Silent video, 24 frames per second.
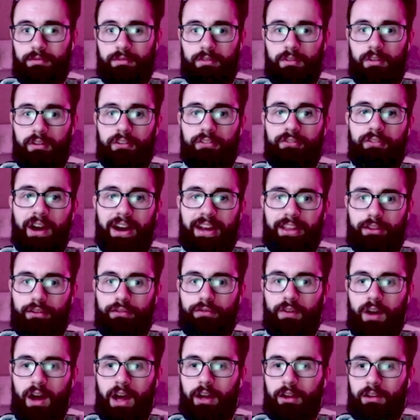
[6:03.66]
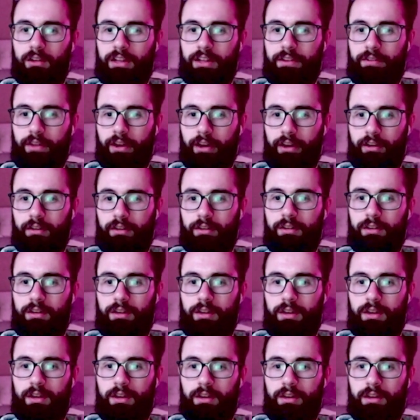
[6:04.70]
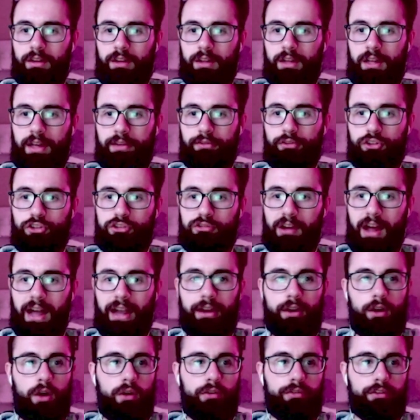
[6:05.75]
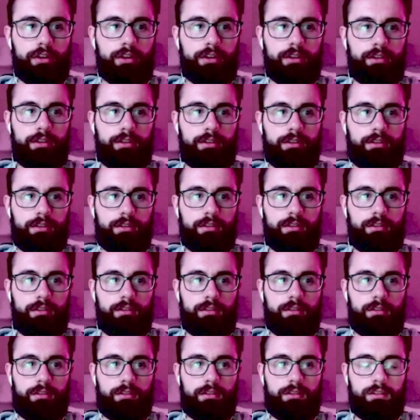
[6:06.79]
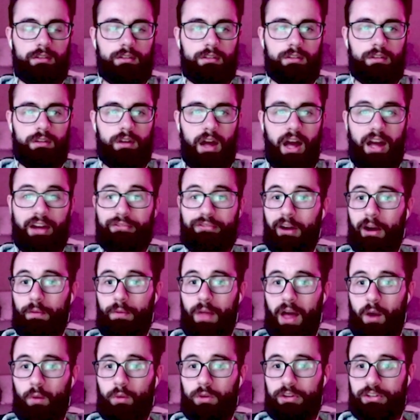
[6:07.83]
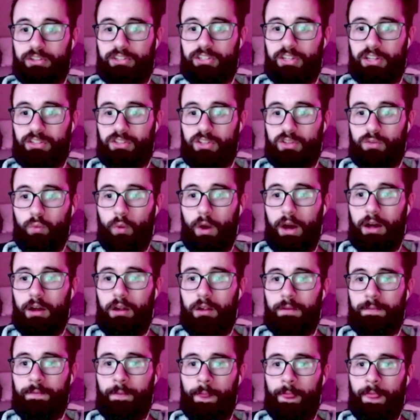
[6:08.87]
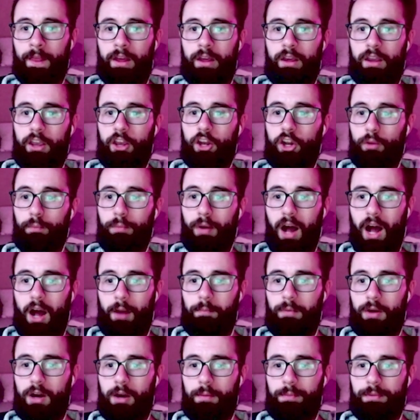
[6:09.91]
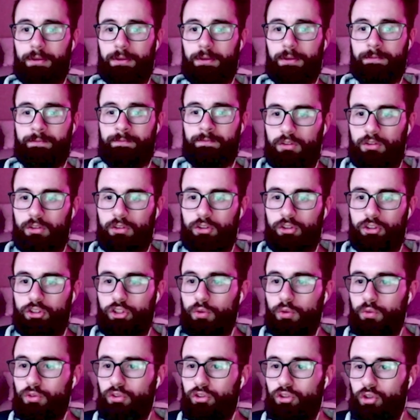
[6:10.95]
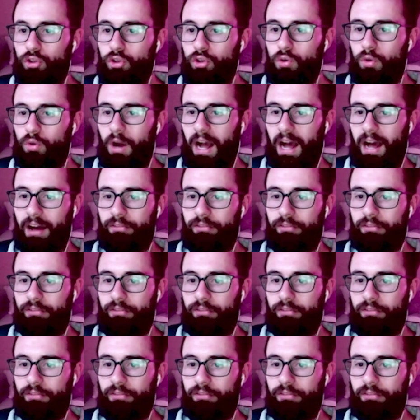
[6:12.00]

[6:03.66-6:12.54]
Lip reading: finding the file in there. If you drag it over, I found that works just as well. It'll pop up. You do have